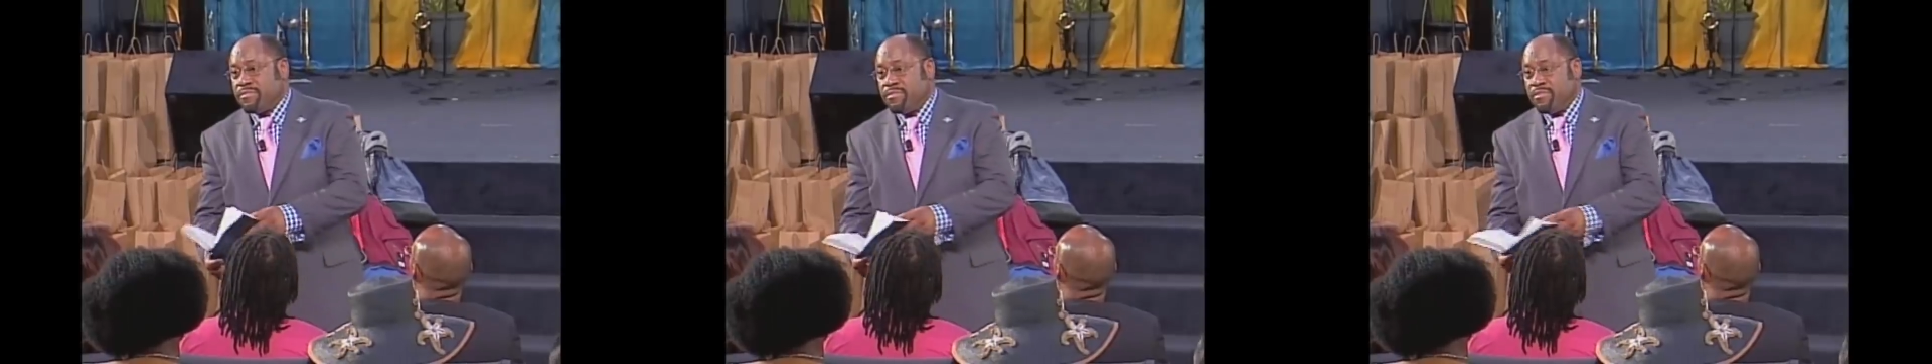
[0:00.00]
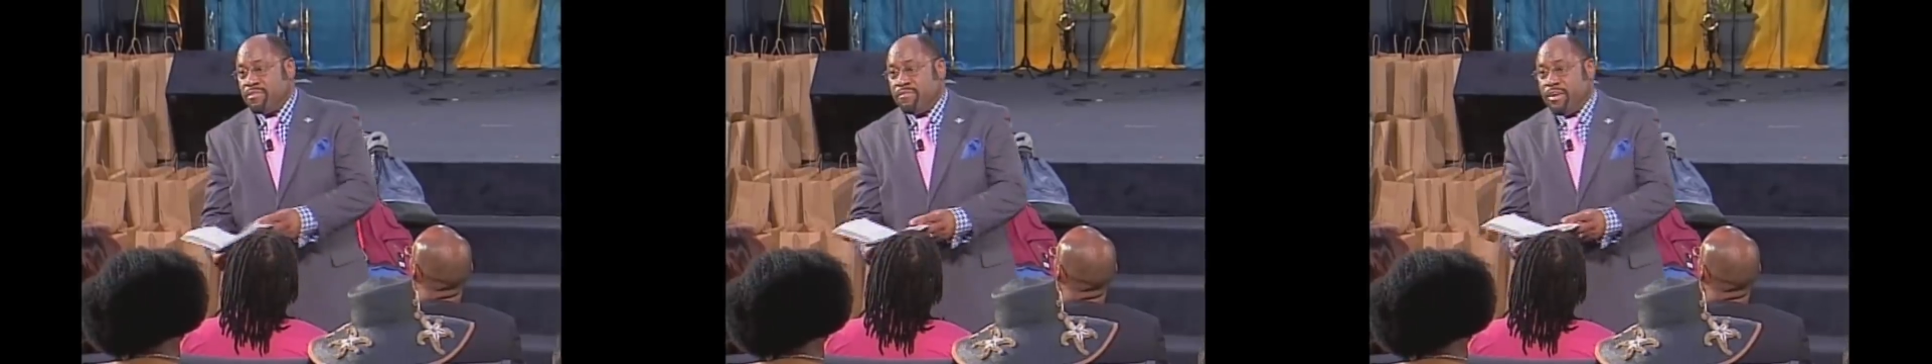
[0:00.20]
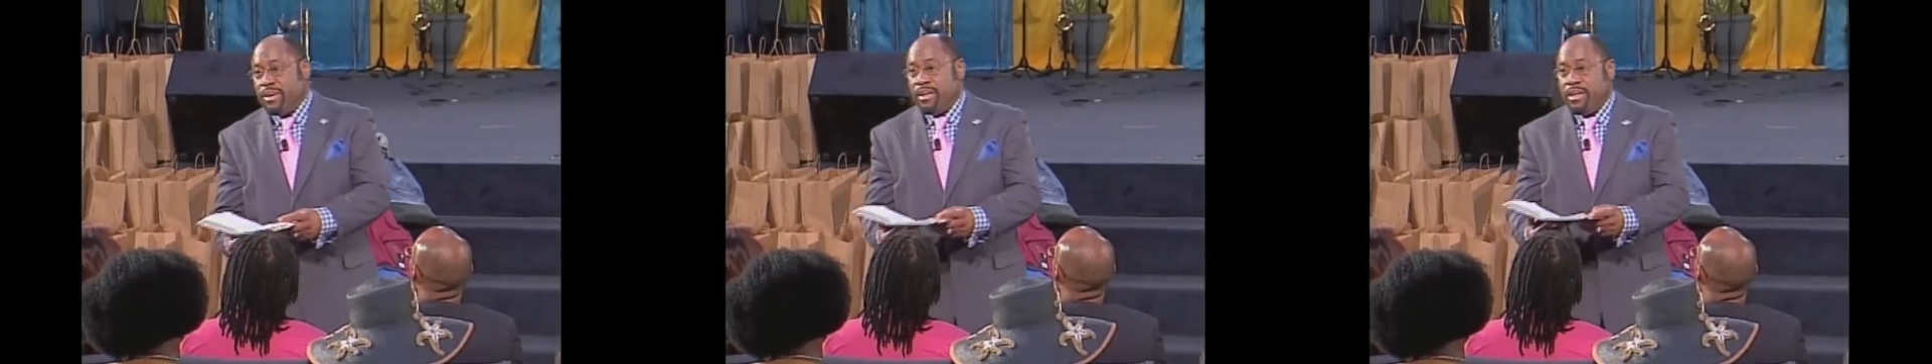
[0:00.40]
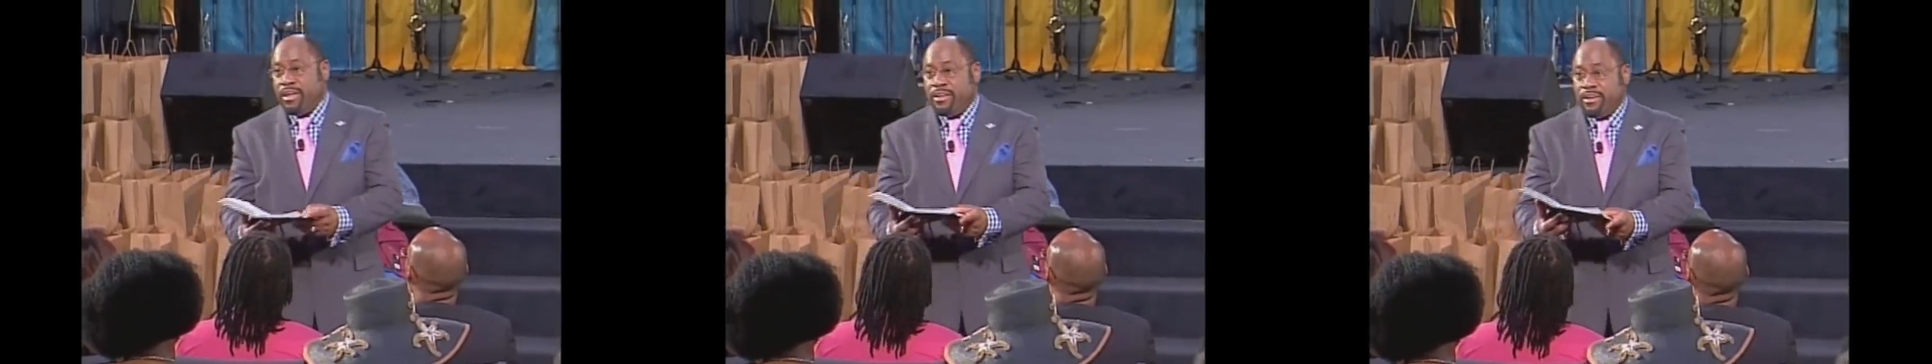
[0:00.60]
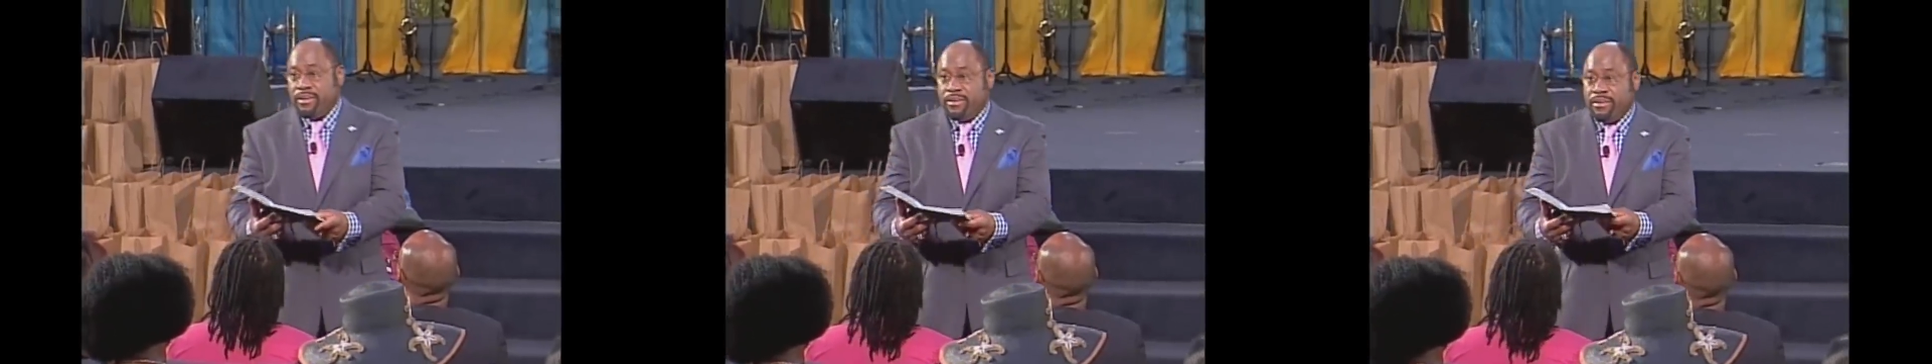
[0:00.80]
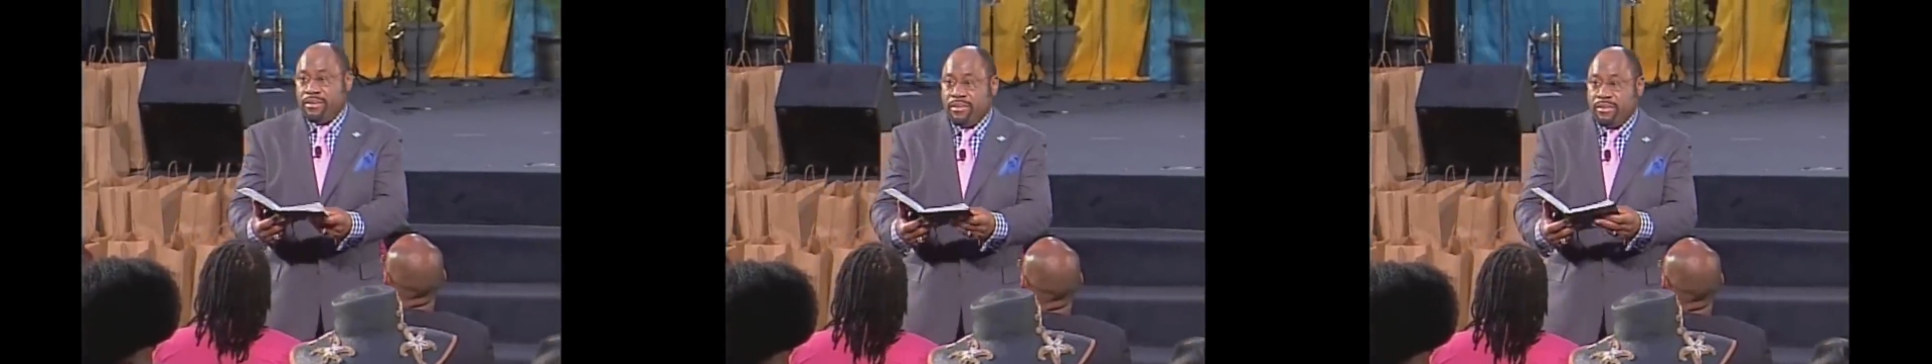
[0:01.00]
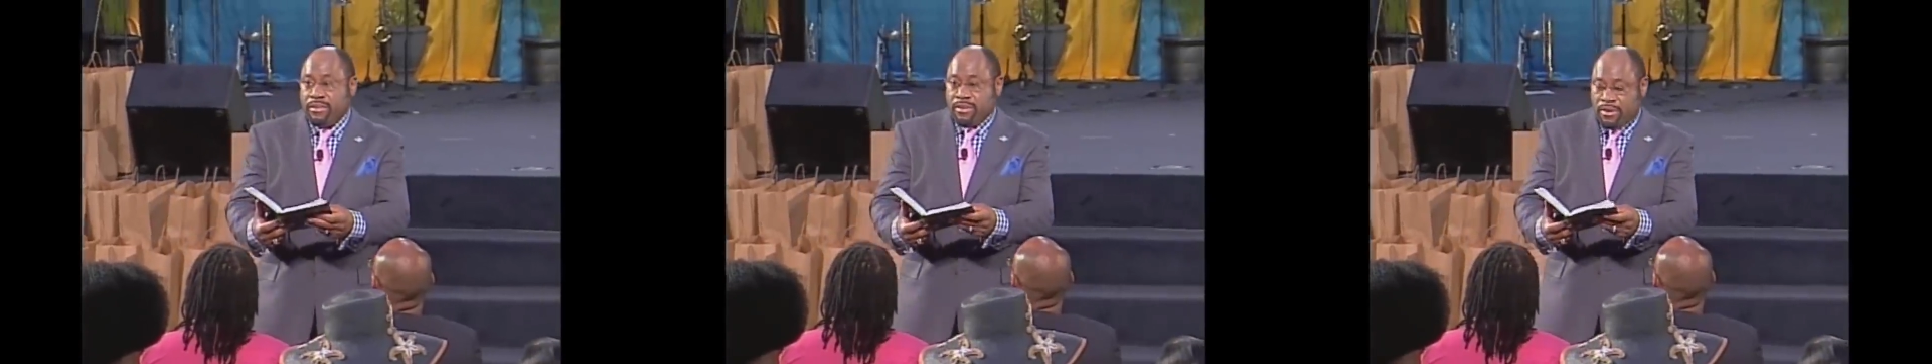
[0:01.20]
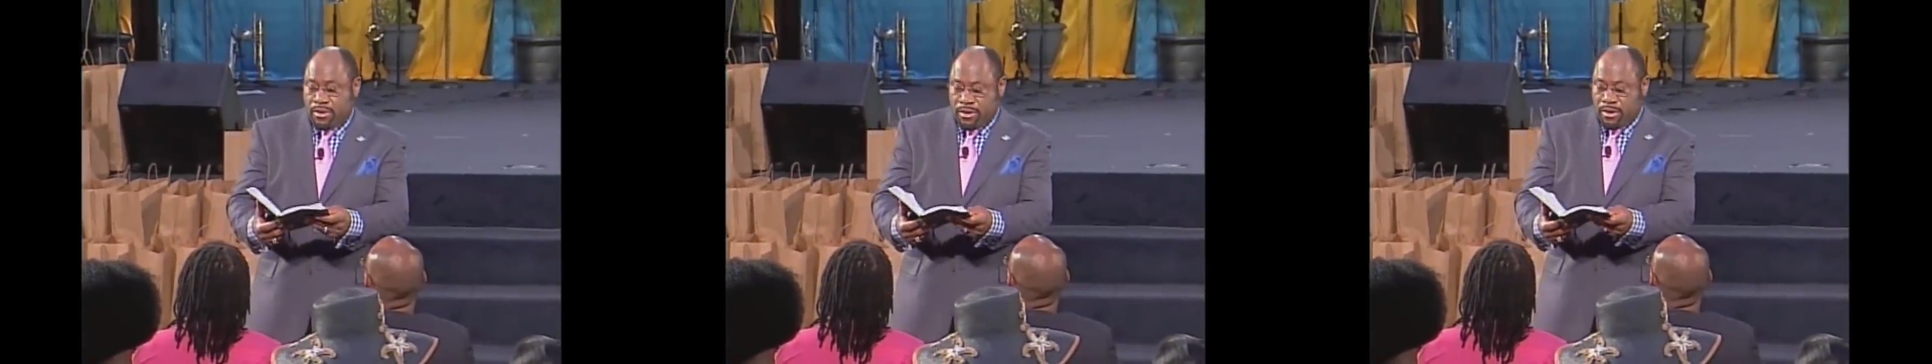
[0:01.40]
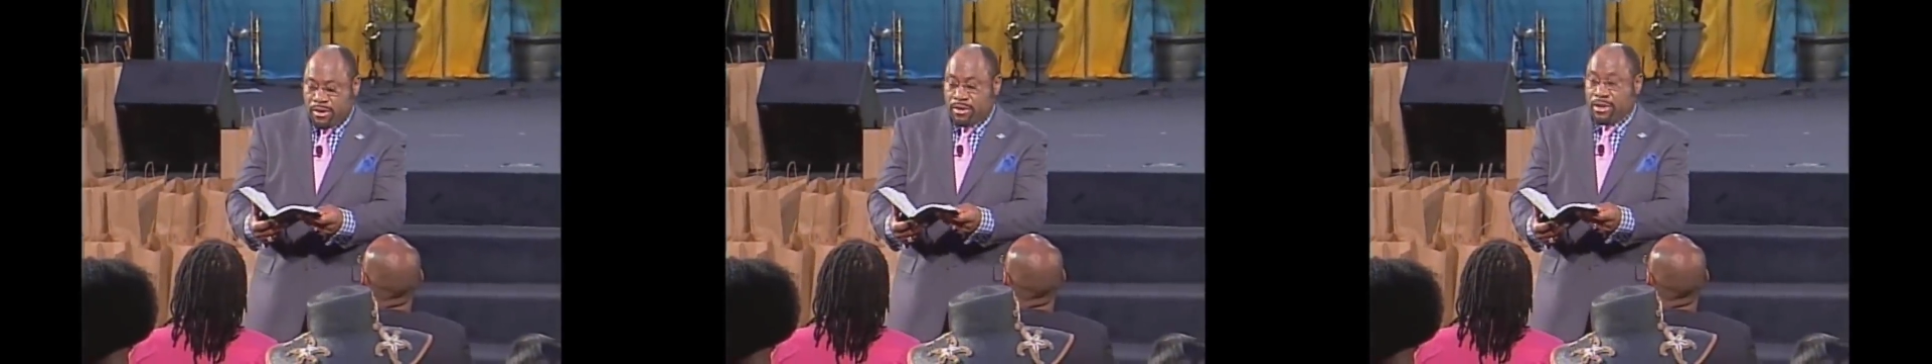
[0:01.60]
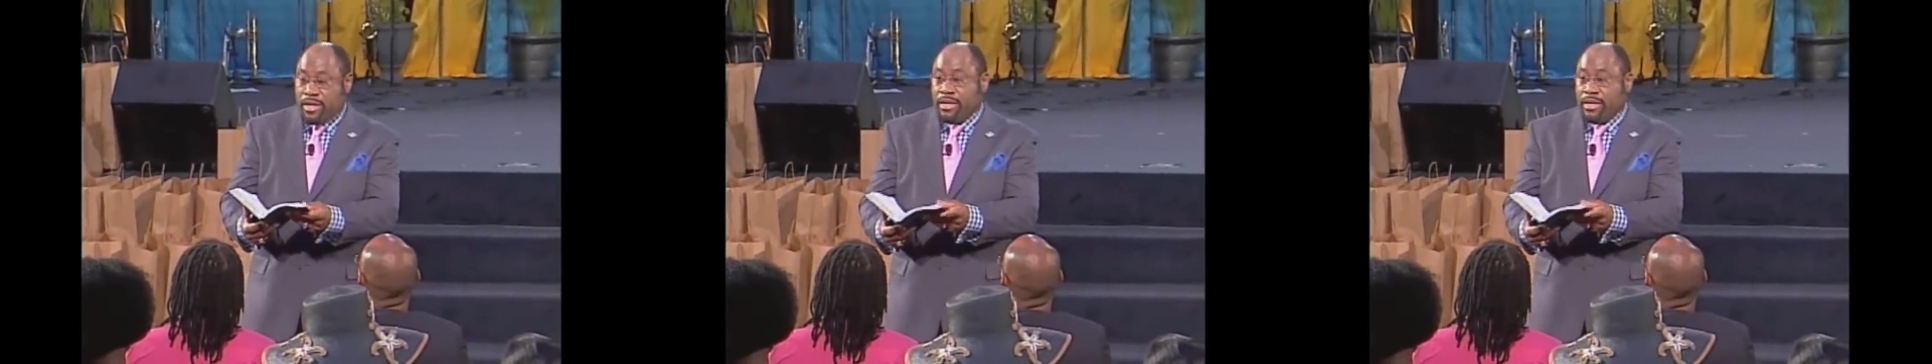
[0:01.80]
You violate it. Now